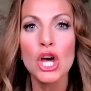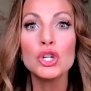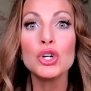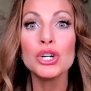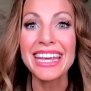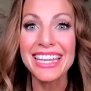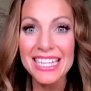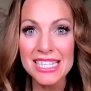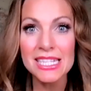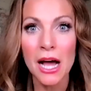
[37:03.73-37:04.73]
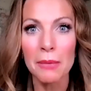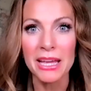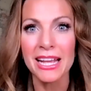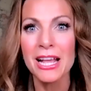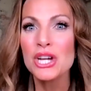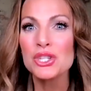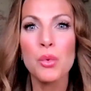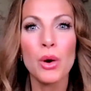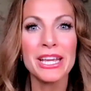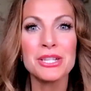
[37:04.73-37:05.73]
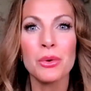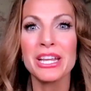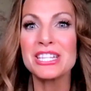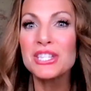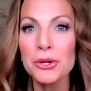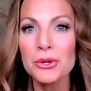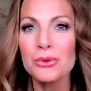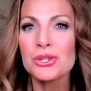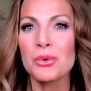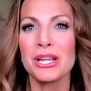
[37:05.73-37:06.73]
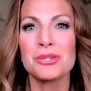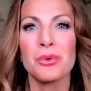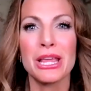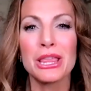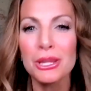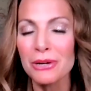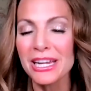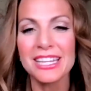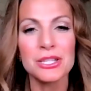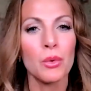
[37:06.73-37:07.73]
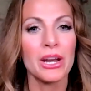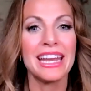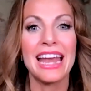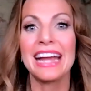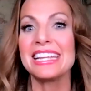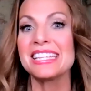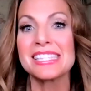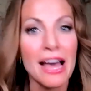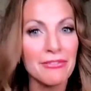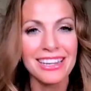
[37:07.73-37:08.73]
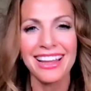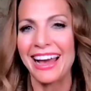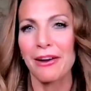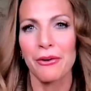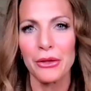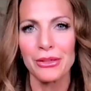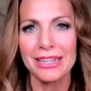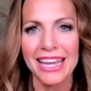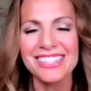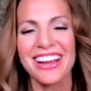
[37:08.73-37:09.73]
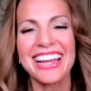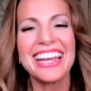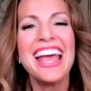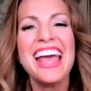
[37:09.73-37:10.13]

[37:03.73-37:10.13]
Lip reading: Good is coming. 2022, 2023, 2097. I don't know the dates, right?